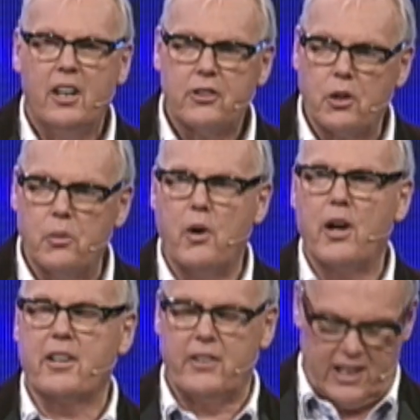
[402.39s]
to
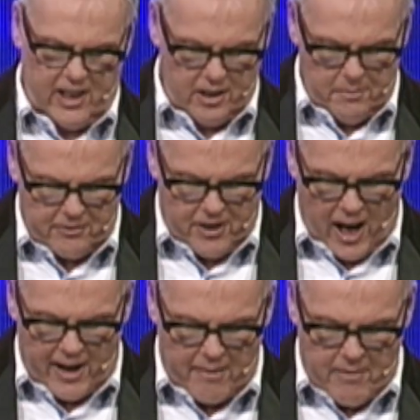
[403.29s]
work in the kingdom of
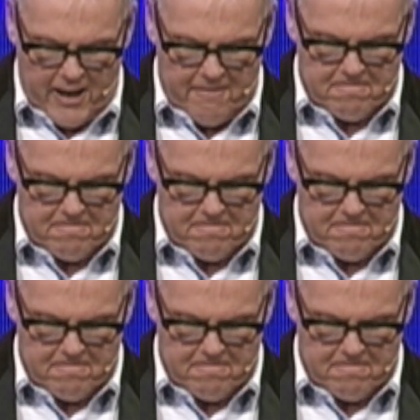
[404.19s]
God. Amen.